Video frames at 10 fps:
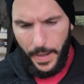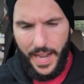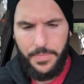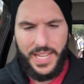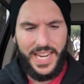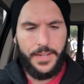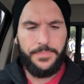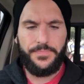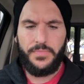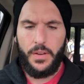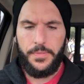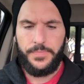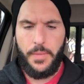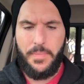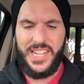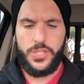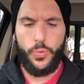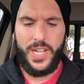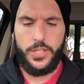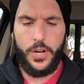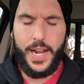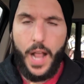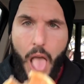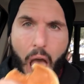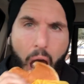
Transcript: I'm getting the meat sweats already.